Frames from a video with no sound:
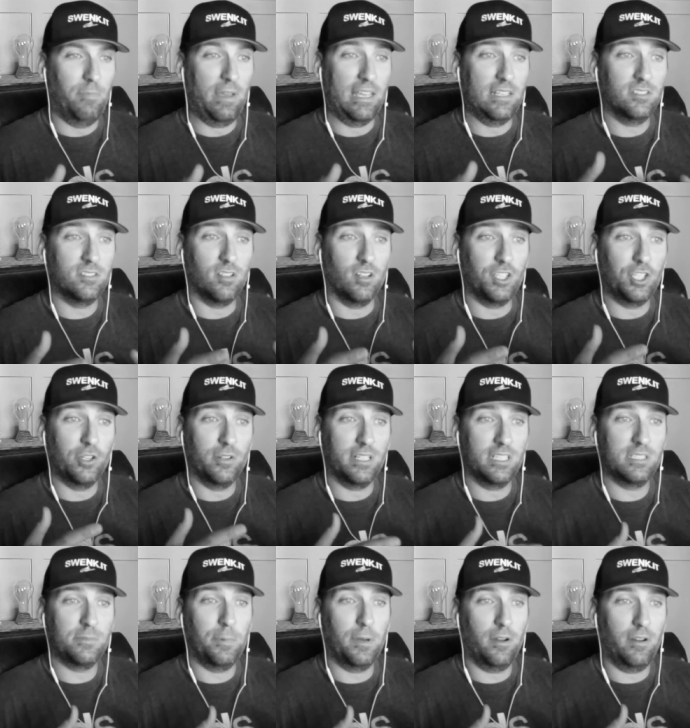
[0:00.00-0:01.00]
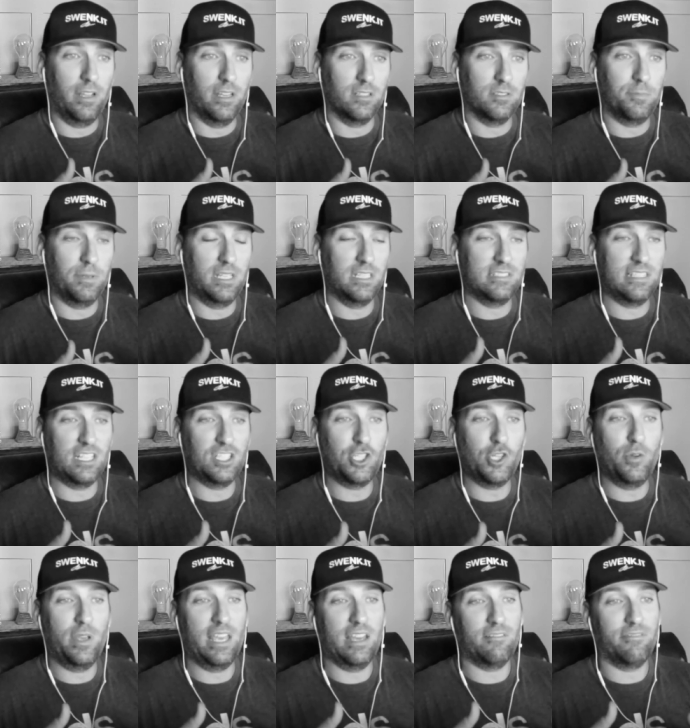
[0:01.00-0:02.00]
based on your experience because as
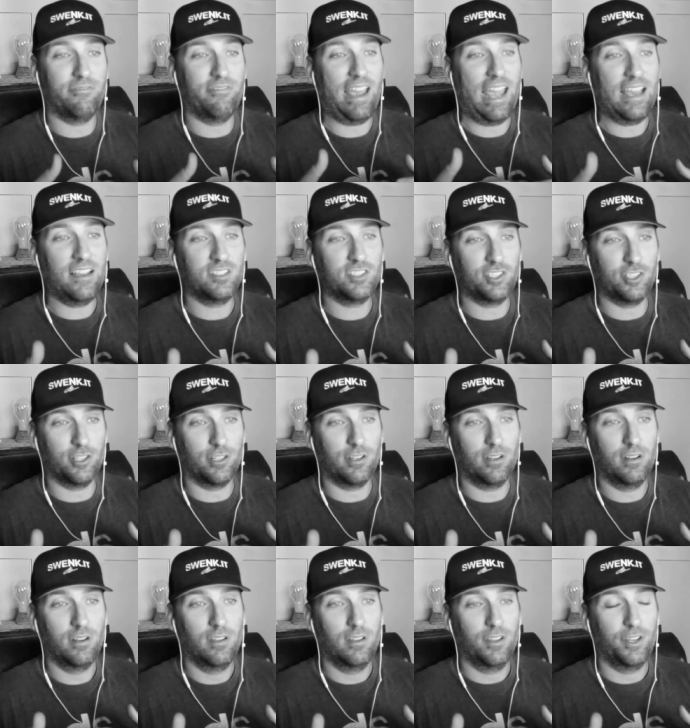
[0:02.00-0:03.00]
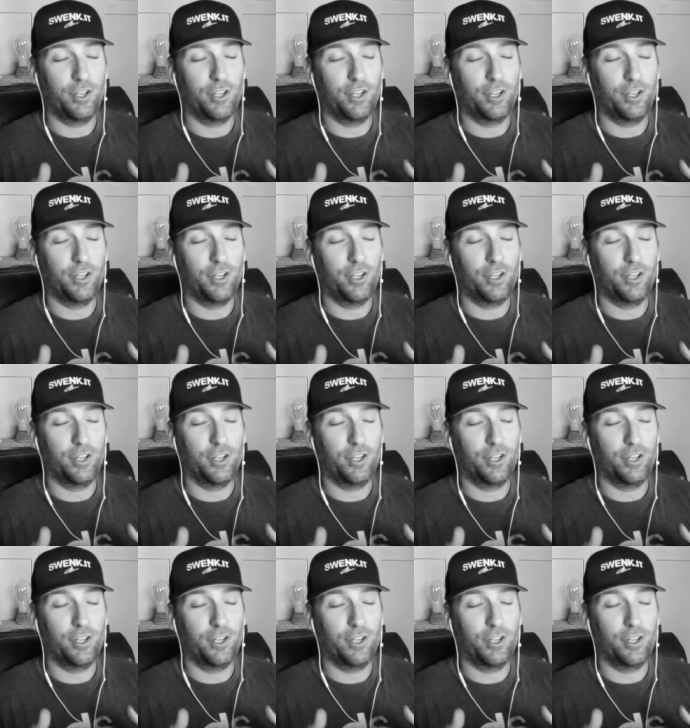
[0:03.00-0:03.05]
you get faster,